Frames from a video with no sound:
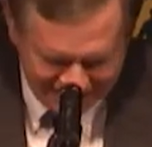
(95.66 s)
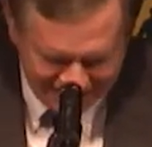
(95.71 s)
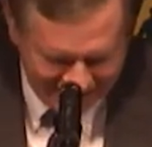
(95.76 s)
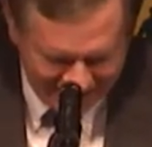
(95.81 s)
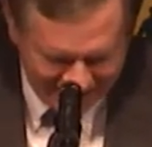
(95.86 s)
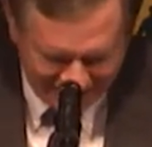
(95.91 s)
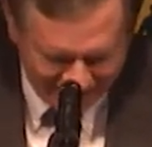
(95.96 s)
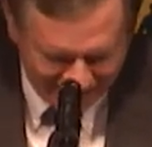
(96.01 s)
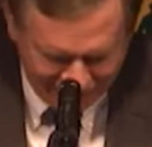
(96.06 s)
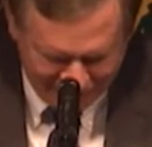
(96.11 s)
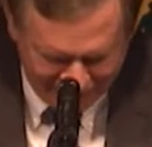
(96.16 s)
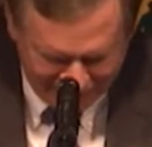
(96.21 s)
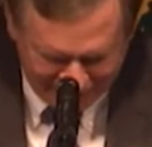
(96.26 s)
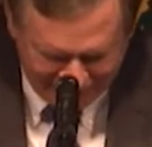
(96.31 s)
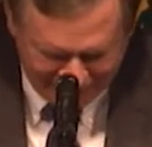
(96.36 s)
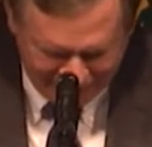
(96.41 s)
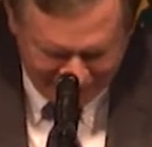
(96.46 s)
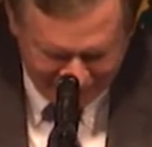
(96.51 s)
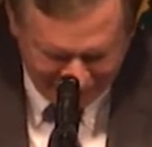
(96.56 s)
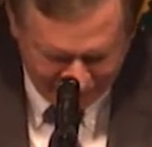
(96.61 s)
and I finally
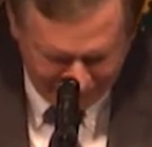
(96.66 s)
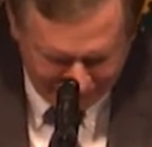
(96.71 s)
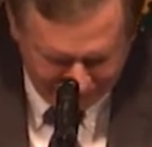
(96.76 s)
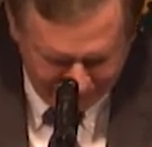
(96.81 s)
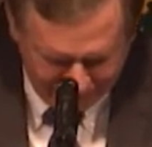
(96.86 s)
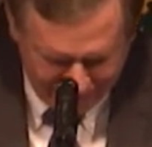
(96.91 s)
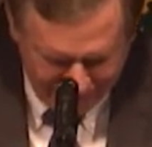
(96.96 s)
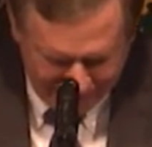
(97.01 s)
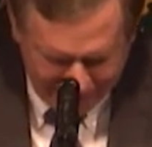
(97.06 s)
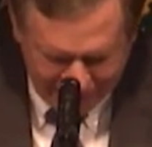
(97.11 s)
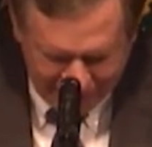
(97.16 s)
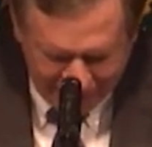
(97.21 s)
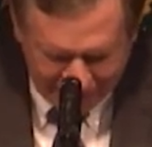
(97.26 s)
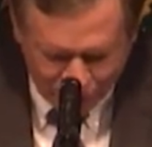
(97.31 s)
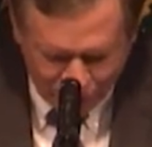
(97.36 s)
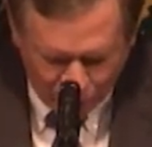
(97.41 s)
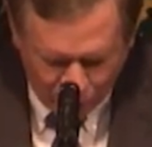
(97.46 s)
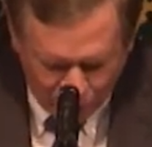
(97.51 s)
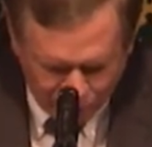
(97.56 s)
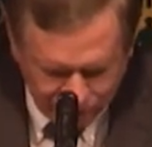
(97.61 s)
gave up. It's
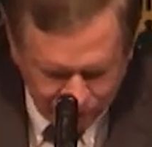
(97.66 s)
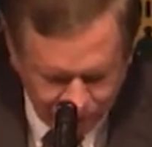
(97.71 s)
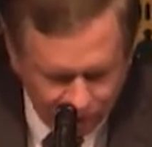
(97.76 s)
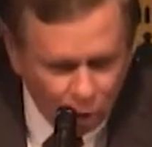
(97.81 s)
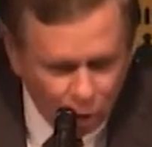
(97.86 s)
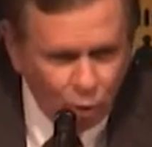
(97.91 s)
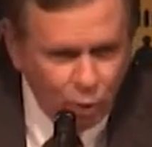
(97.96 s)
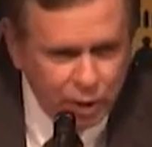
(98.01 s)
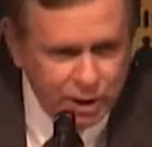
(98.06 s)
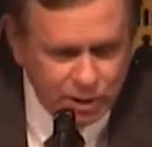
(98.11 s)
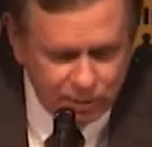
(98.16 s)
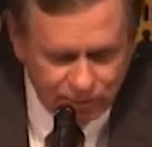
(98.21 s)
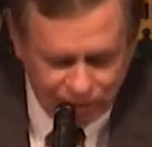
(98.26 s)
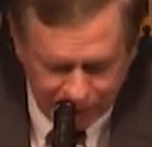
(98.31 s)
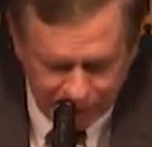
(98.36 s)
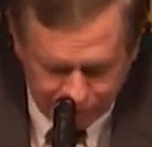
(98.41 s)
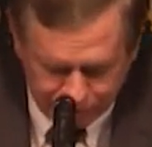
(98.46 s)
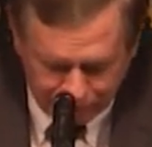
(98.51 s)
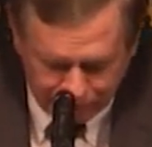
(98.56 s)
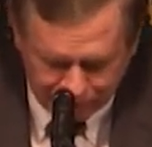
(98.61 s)
hard to know which of
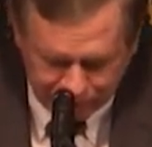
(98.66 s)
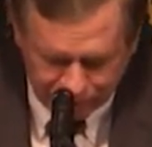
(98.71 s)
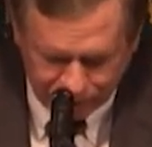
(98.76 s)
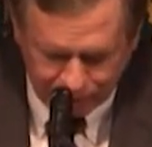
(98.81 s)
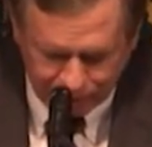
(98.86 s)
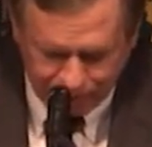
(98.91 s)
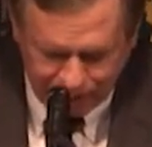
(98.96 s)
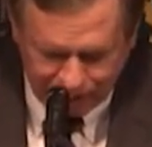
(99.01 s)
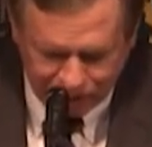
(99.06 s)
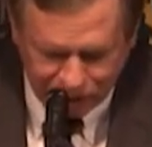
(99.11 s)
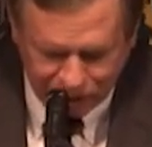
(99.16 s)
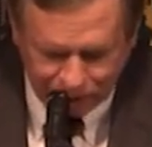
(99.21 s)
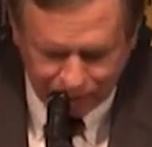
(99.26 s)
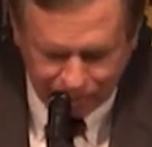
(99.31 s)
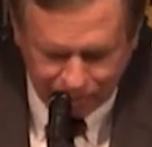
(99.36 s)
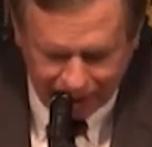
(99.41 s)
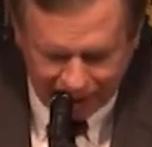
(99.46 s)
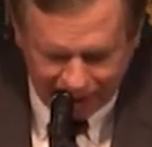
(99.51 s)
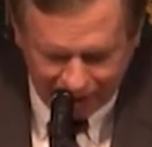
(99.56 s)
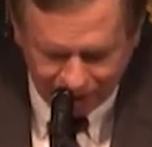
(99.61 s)
these books to mention,
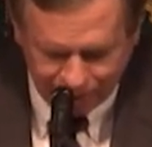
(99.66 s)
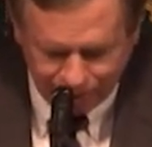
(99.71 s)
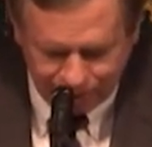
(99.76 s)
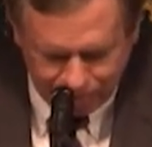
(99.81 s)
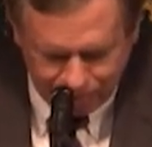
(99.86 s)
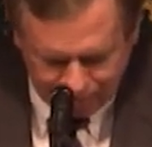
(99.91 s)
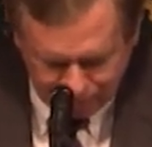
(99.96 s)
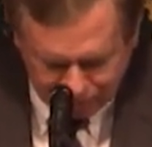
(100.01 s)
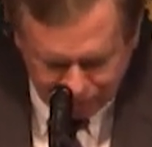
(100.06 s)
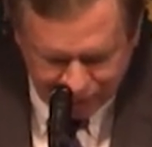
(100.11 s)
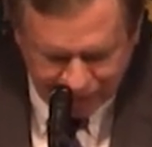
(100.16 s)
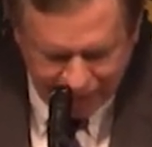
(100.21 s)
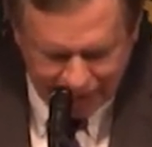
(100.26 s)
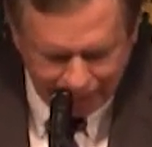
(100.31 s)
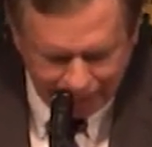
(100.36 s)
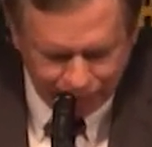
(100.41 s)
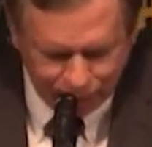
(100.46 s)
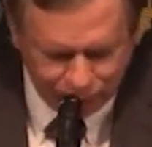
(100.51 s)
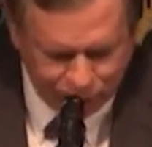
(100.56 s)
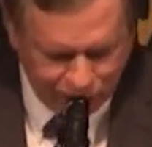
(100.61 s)
but I'll
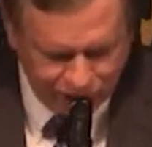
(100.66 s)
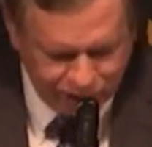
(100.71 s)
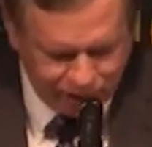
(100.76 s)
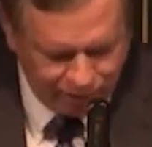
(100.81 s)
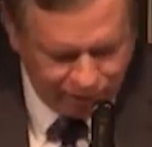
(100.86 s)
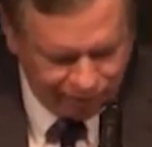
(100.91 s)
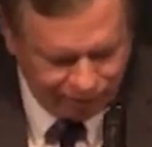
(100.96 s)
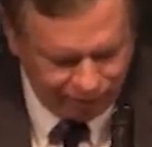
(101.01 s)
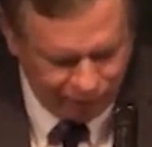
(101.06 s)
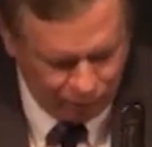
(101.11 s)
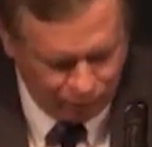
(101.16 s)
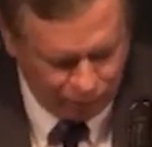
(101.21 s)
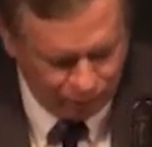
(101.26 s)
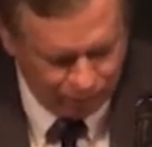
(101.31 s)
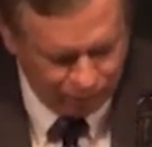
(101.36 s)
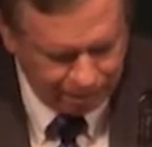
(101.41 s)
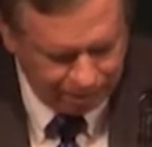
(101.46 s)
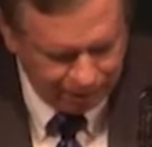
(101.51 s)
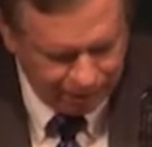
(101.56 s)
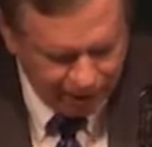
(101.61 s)
sample just a few.
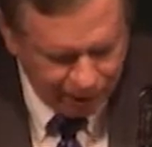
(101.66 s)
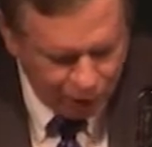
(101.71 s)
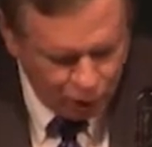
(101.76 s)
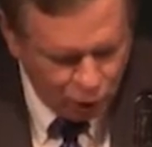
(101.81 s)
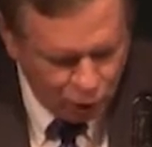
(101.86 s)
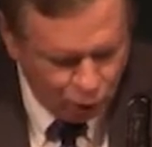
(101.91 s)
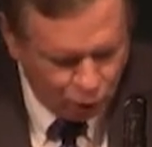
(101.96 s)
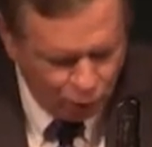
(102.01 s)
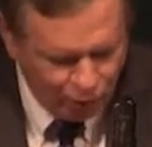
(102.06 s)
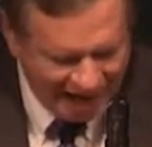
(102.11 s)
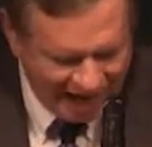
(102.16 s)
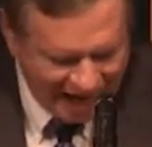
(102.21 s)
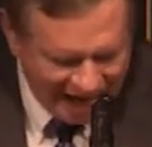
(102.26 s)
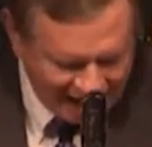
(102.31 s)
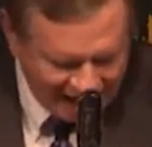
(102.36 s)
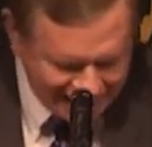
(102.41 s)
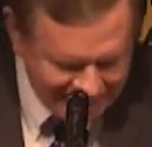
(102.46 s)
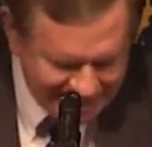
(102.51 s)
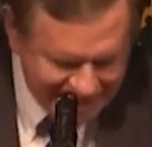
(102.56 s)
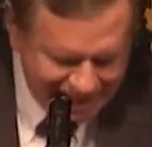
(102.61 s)

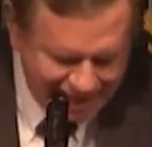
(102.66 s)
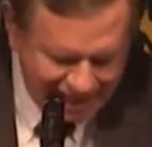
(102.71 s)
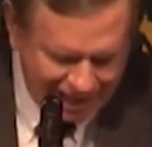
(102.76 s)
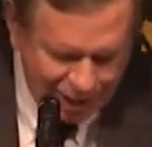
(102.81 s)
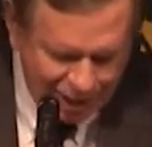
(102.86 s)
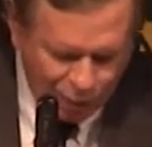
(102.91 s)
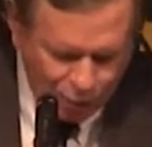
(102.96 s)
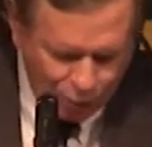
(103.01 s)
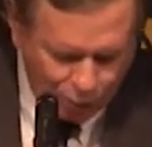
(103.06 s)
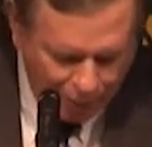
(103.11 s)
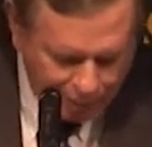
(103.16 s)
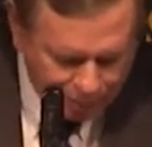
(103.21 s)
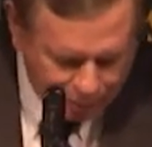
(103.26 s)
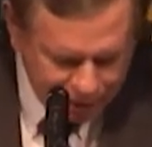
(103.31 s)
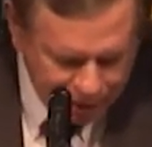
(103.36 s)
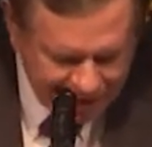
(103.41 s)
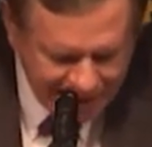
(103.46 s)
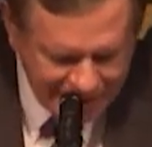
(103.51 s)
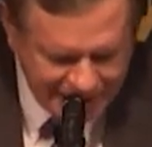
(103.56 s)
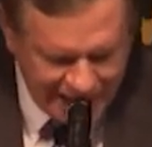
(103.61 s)
Reality,
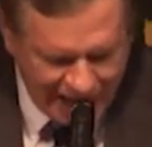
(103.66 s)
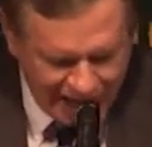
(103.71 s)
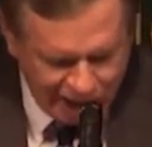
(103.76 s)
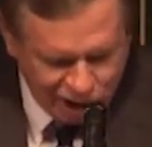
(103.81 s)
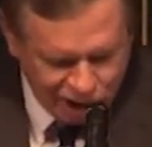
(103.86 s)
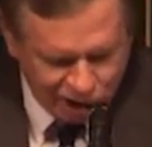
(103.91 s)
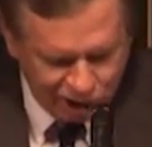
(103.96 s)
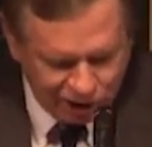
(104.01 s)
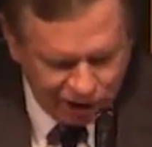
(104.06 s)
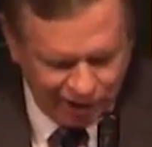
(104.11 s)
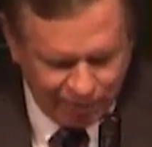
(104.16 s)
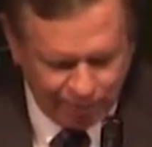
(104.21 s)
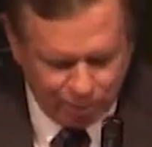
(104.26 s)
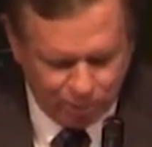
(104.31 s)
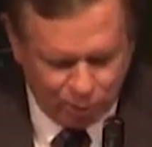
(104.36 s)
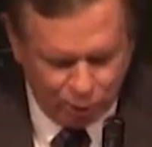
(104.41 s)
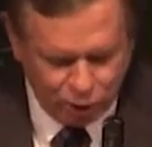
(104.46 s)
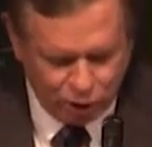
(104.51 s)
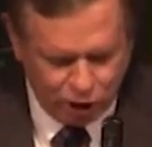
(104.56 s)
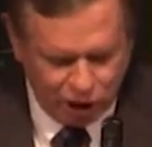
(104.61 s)
Representation, and
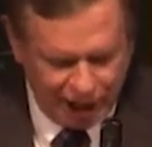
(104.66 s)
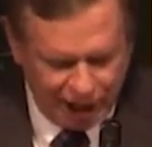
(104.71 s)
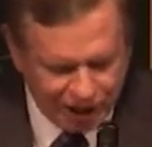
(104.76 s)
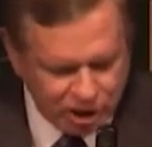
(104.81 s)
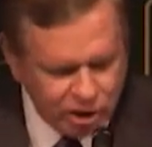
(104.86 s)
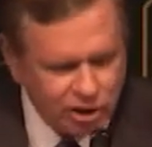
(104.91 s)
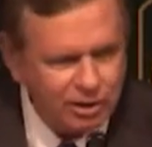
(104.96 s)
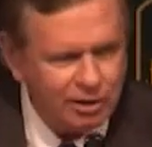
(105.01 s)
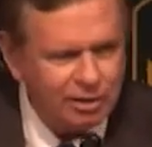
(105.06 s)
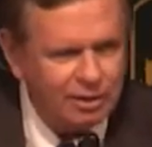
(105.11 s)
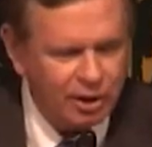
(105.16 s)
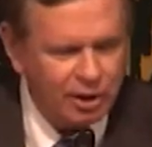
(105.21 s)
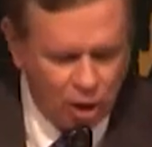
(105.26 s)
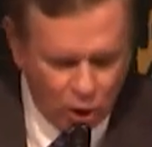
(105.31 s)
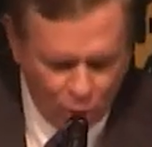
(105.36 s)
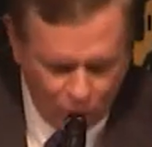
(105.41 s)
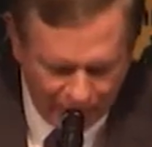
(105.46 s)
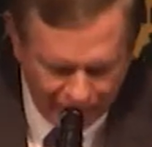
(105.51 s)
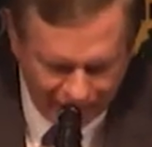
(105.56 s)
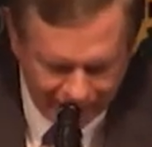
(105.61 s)
Projection,
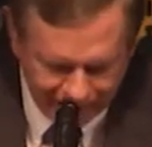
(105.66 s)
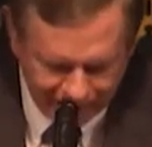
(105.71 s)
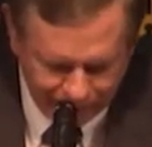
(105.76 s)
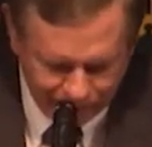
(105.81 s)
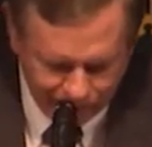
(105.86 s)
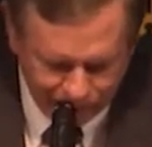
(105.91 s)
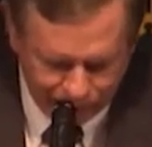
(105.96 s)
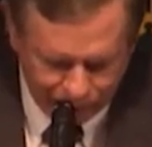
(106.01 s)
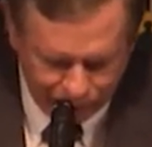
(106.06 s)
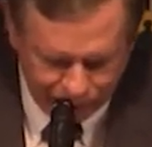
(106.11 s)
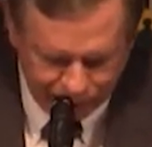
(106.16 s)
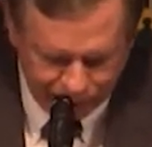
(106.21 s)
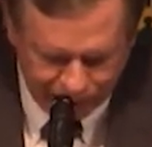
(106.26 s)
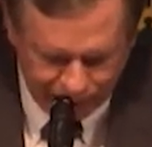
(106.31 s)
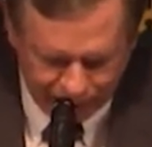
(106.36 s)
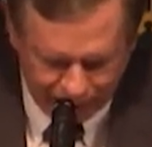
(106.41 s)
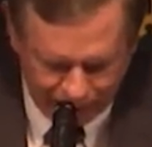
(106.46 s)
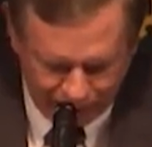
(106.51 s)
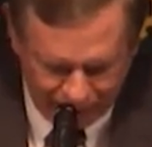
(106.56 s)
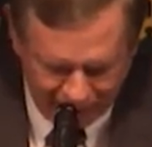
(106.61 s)
co edited with
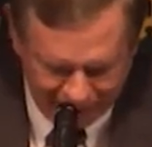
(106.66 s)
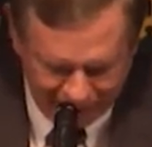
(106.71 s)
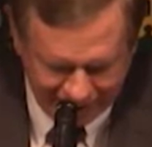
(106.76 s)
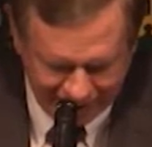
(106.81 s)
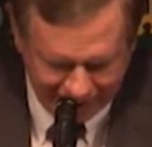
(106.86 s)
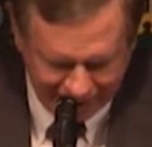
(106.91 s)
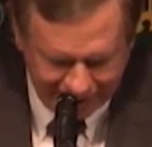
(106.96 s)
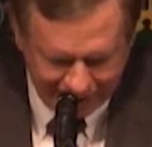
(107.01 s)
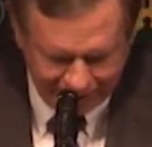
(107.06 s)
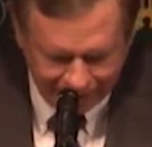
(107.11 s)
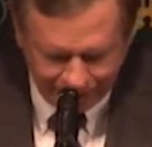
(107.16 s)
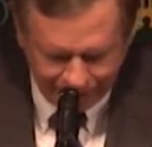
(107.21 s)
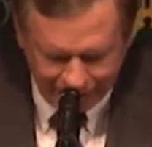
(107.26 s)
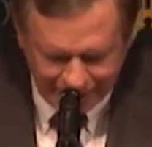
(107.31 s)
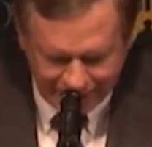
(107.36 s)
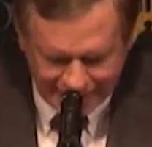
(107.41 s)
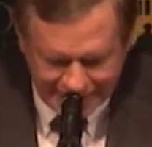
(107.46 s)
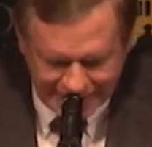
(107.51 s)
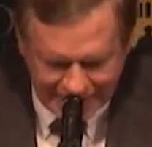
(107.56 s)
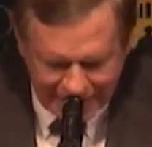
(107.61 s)
Crispin Wright.
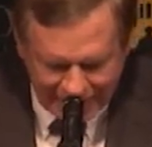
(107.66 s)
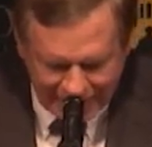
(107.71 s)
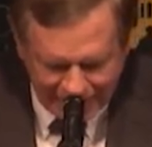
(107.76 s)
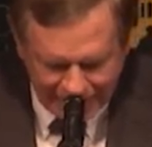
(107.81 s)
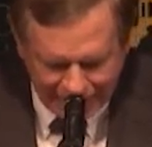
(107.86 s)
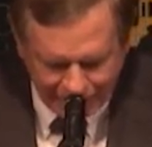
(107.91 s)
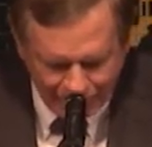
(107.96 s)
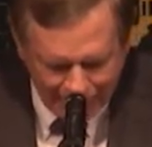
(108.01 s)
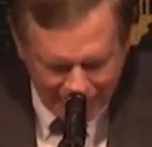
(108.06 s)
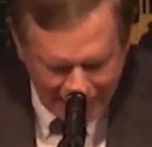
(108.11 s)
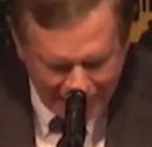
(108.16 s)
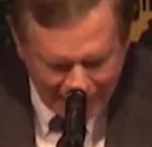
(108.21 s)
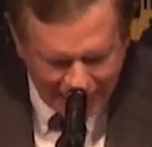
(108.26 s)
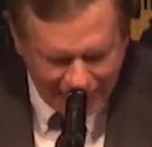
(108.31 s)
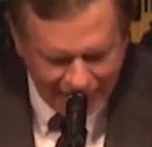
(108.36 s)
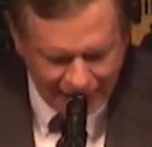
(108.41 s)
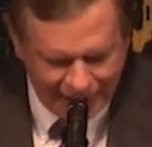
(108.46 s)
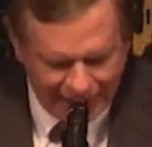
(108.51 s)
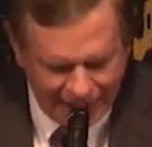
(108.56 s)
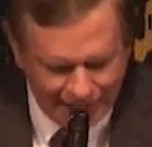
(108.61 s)
Seeking
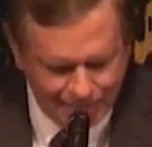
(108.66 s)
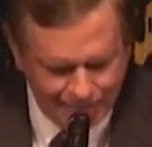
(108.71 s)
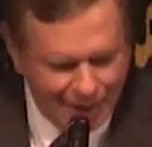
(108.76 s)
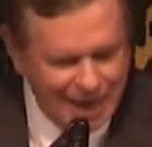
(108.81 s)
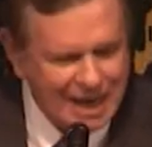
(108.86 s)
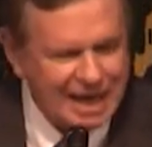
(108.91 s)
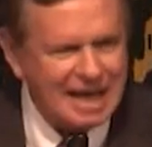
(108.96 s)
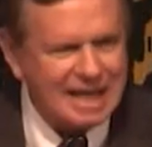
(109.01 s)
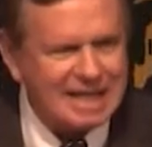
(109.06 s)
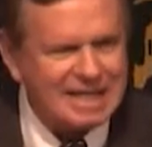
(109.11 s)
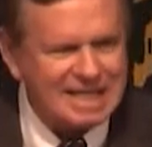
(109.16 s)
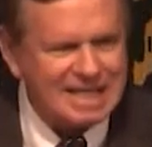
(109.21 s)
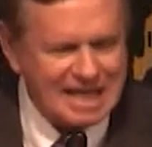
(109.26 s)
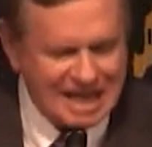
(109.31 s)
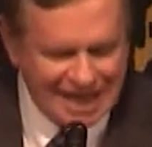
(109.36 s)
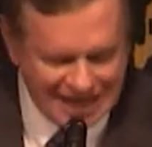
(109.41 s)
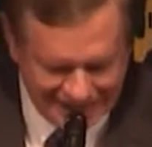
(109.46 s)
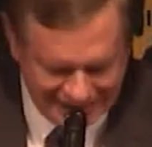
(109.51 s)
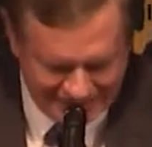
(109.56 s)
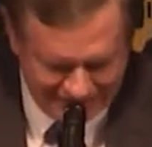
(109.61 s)
Meaning and Making
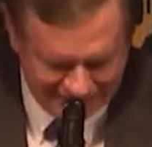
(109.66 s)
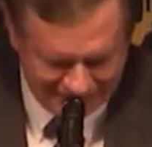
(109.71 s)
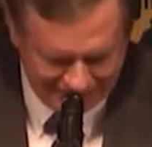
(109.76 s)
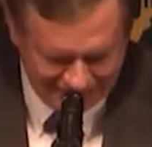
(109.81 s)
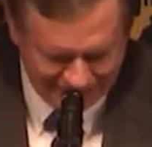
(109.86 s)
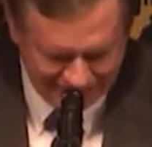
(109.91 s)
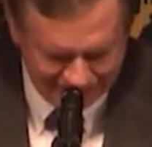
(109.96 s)
Sense,